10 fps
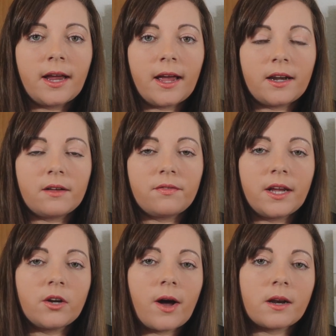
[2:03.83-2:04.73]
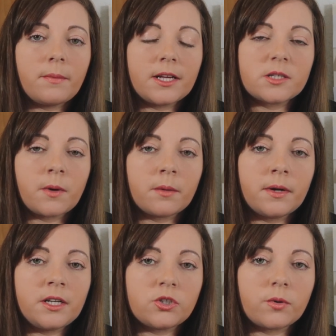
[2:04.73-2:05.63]
and if they know how to make
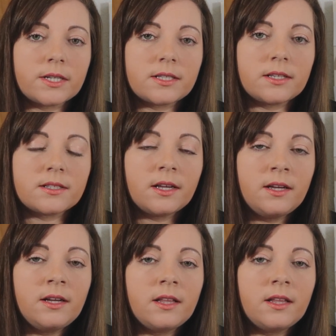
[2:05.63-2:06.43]
smart money choices,